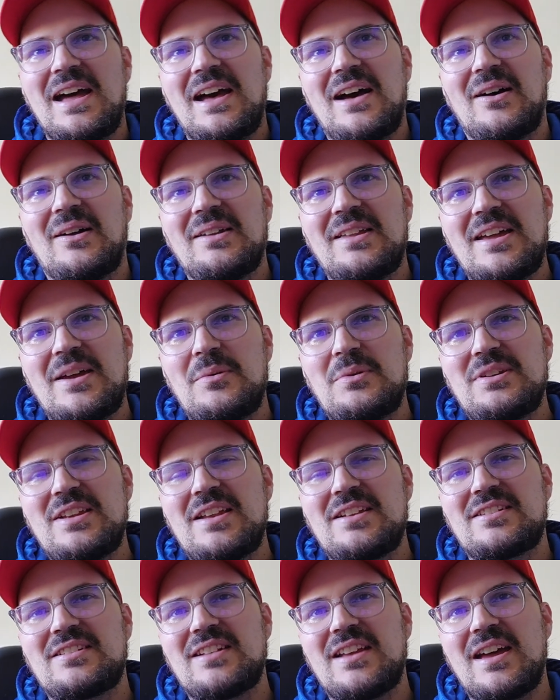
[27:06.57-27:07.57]
On here we
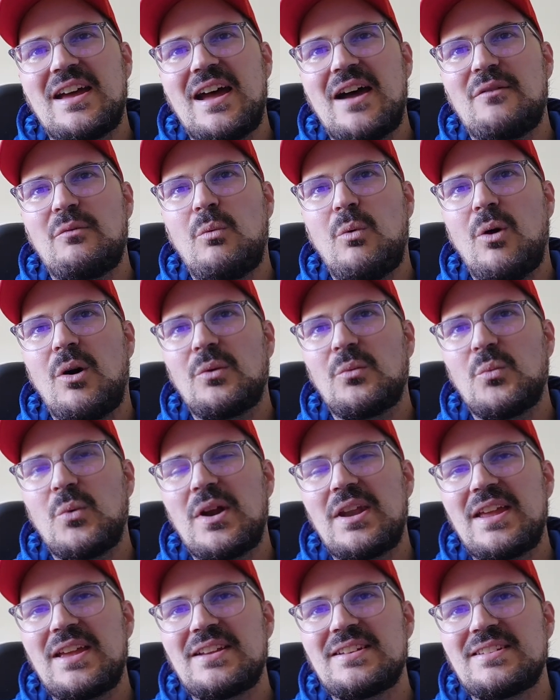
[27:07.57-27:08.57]
did uh, have one
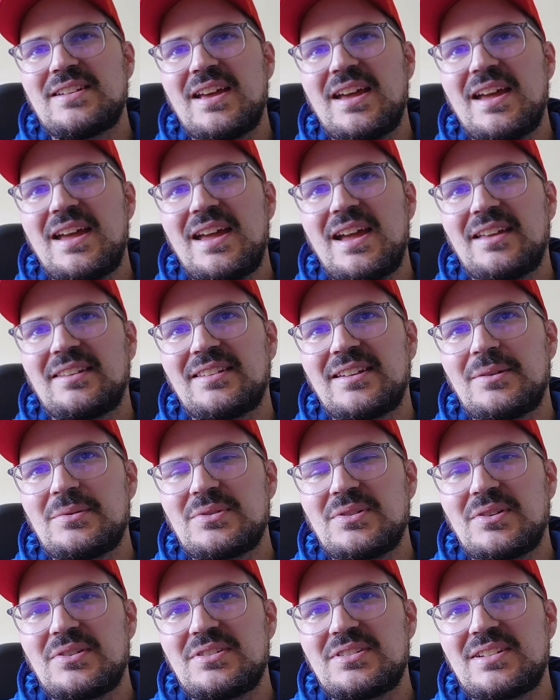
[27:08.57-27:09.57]
winning day. I think it was
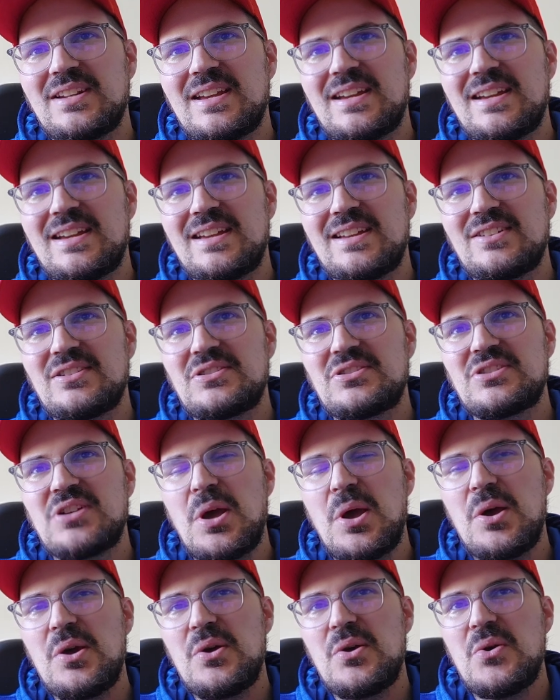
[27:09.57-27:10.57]
on day
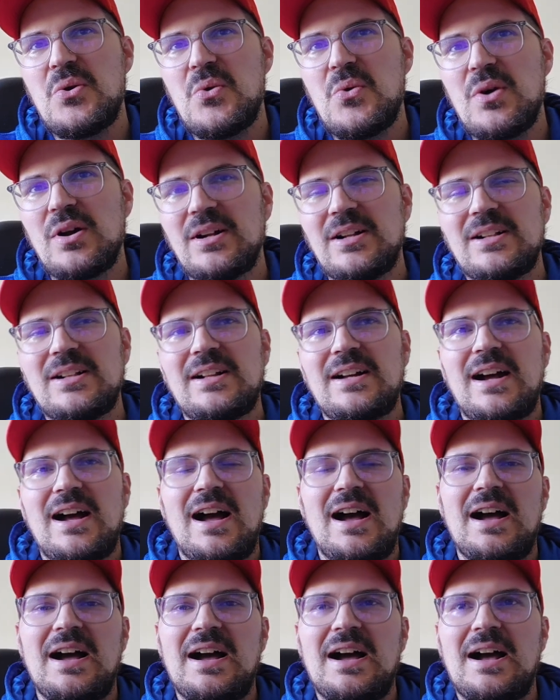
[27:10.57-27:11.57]
two
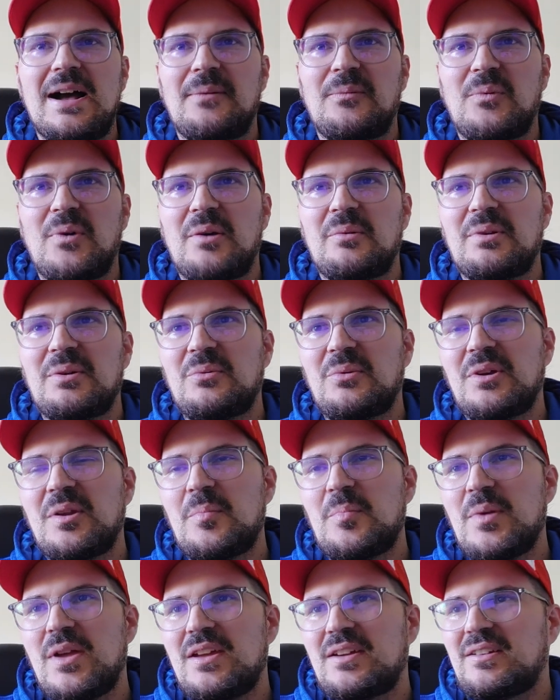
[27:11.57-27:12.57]
uh, where we won a
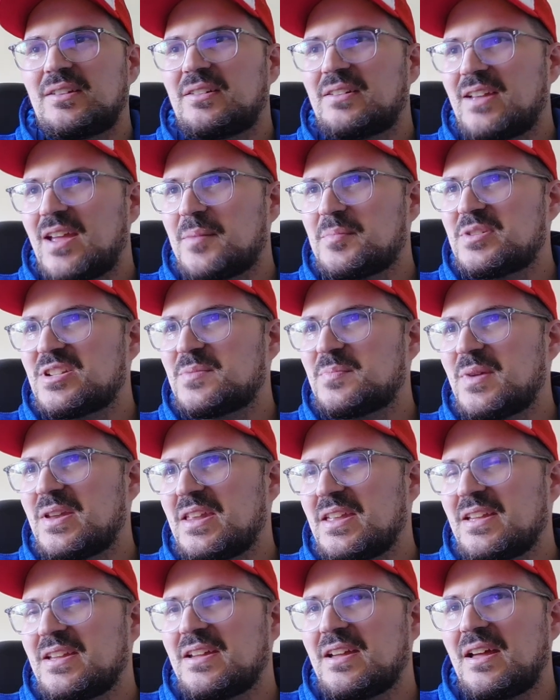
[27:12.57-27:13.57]
bit, kept
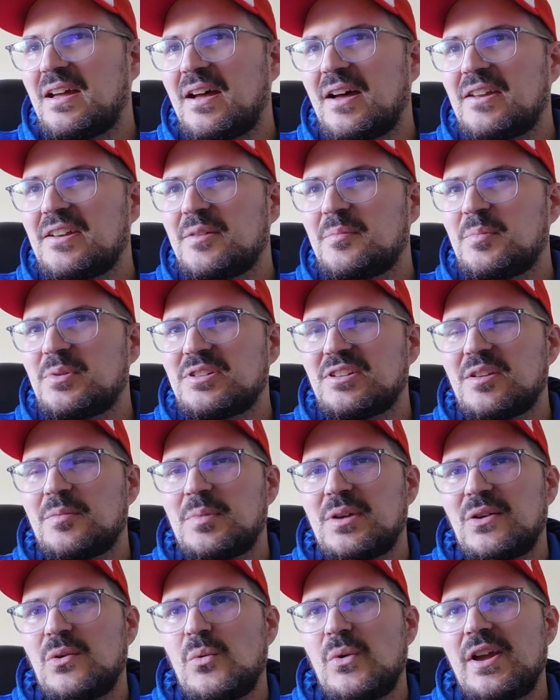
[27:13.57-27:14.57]
spinning uh, our numbers on the
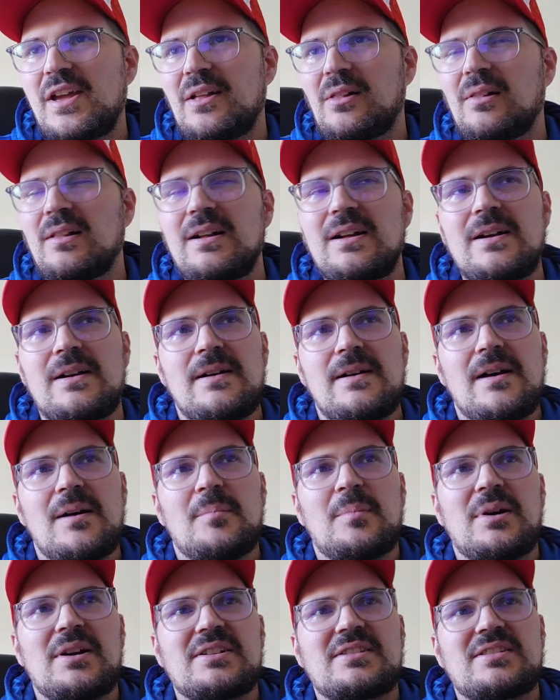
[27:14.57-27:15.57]
big wheel.
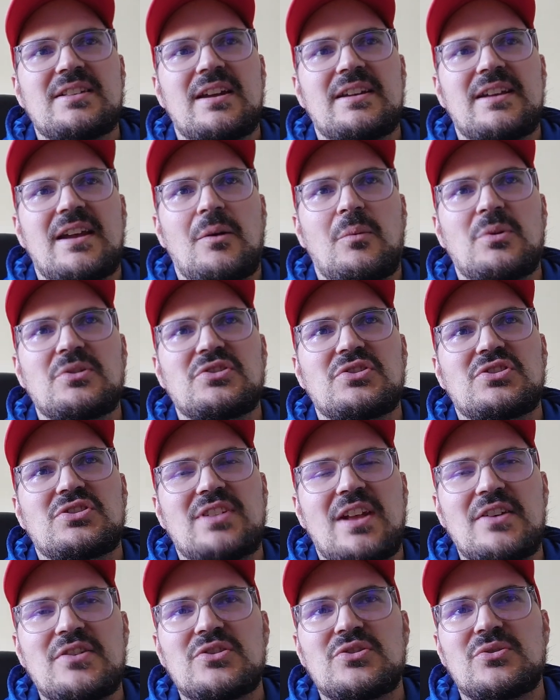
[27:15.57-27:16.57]
But uh, yeah, it wasn't
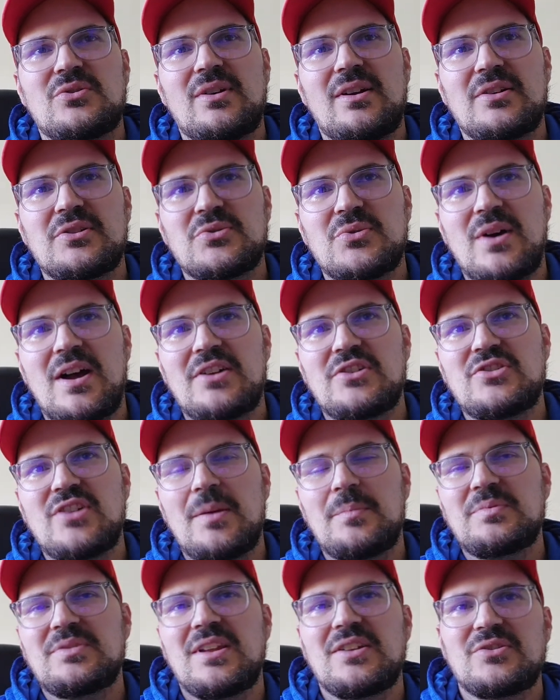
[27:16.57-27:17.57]
central to our
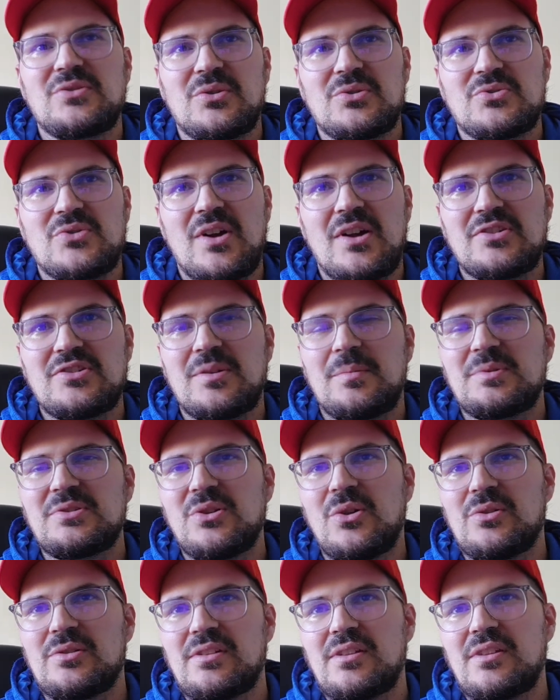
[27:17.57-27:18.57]
trip. Central to our trip was
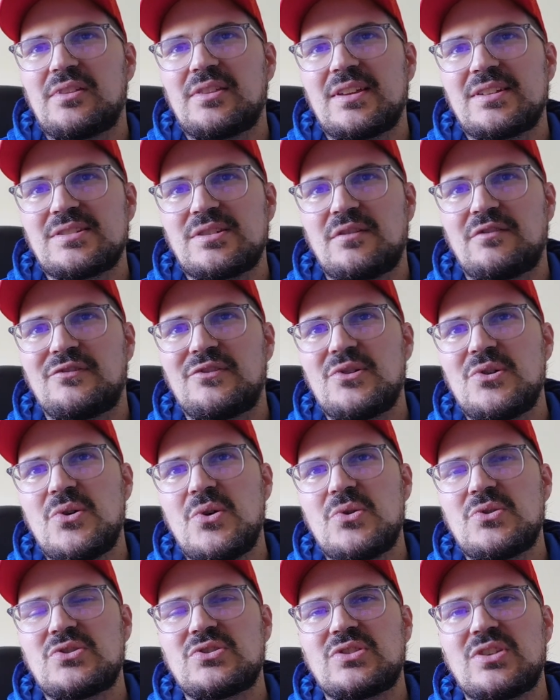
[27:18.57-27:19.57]
all the other things: the
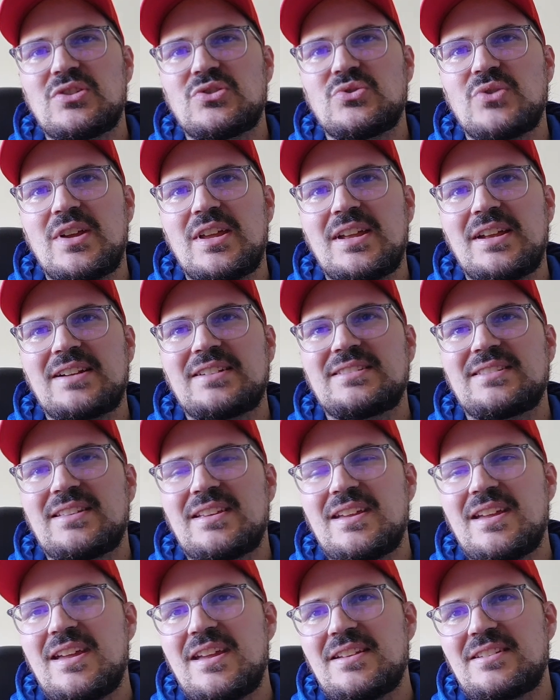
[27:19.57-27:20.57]
foods, the drinks, the
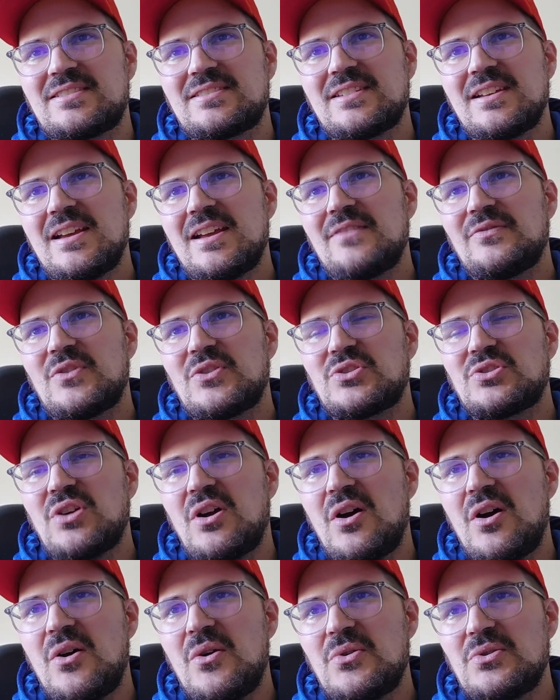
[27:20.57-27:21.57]
eats, the
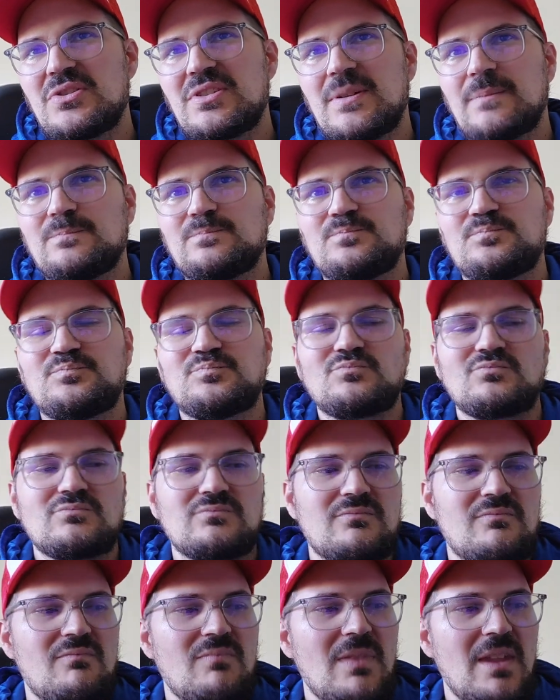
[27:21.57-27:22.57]
shows,
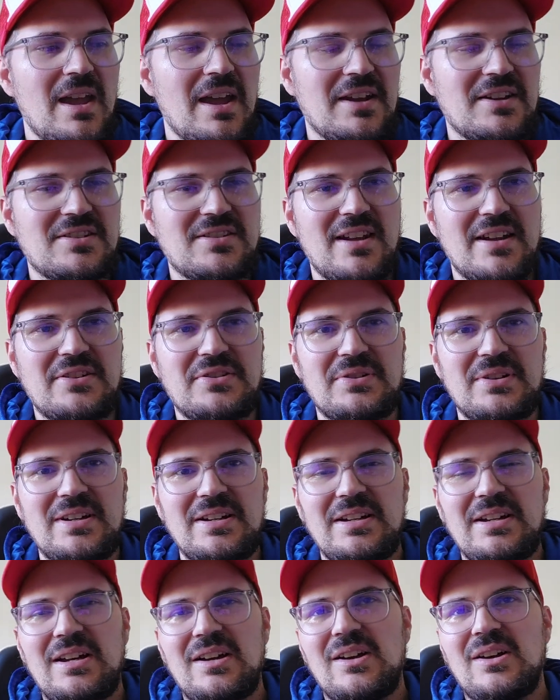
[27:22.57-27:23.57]
et
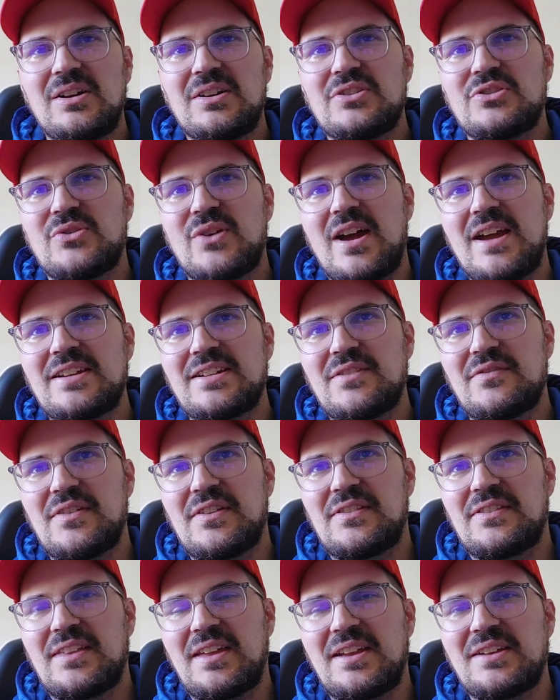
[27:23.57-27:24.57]
cetera. Trying
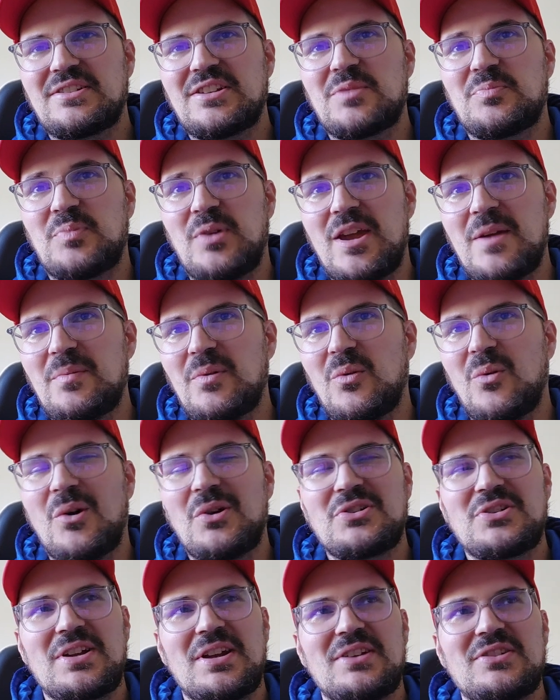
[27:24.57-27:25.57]
different things, just people
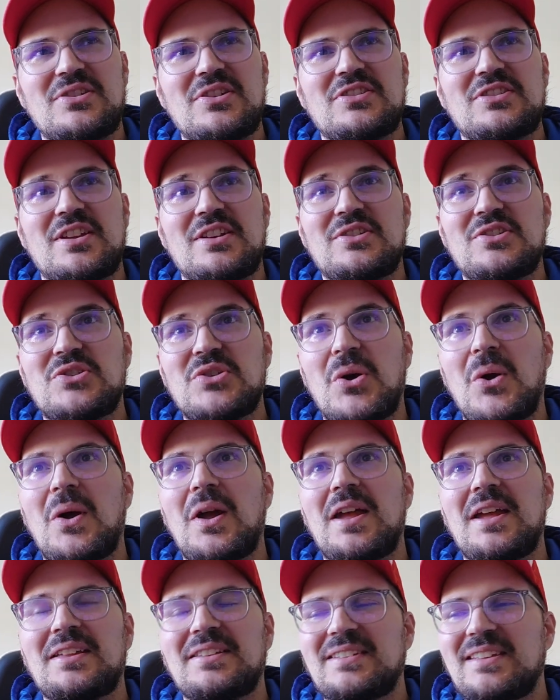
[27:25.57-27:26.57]
watching and just
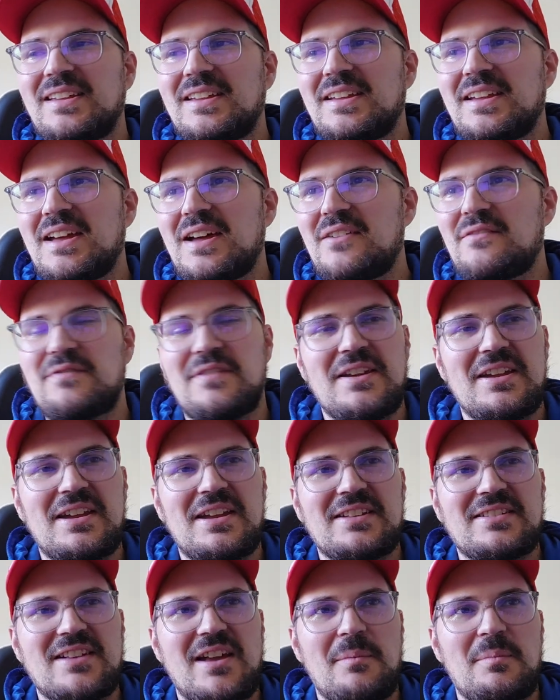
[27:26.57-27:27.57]
enjoying the uh,
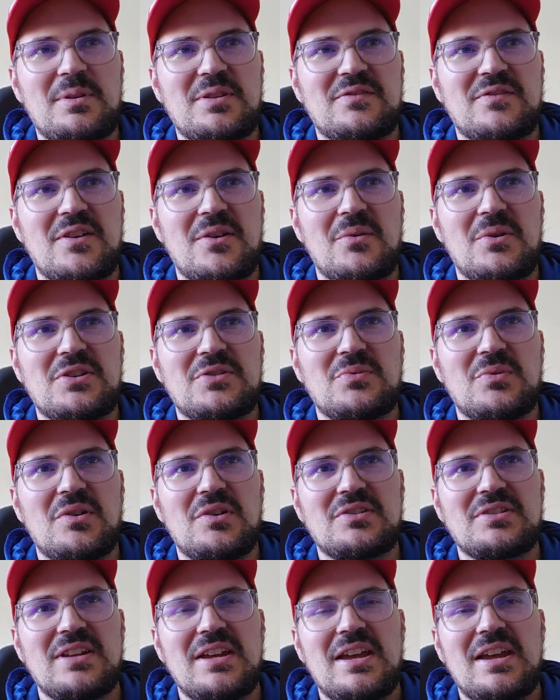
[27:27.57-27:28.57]
Vegas atmosphere, which
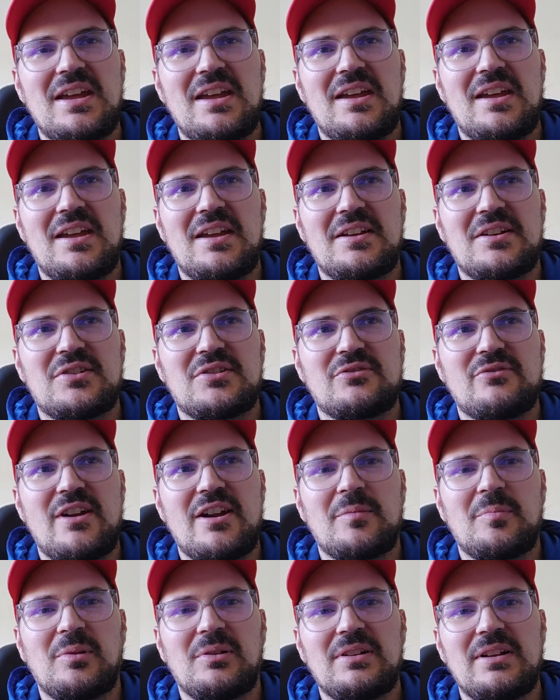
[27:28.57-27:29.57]
was
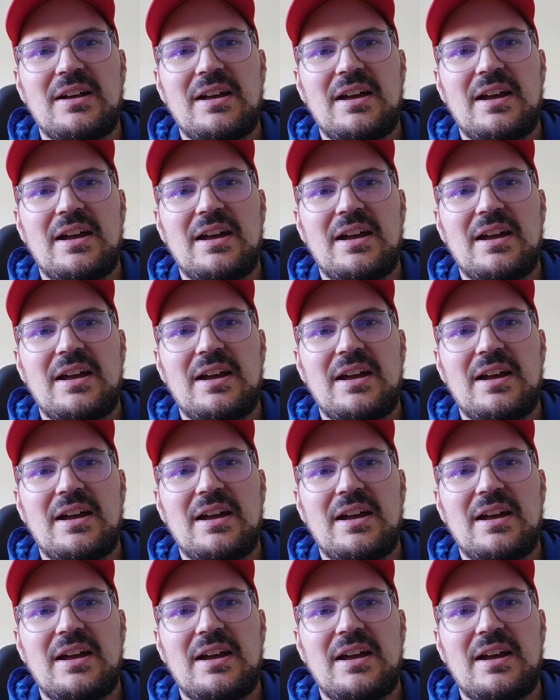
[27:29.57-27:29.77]
incredible.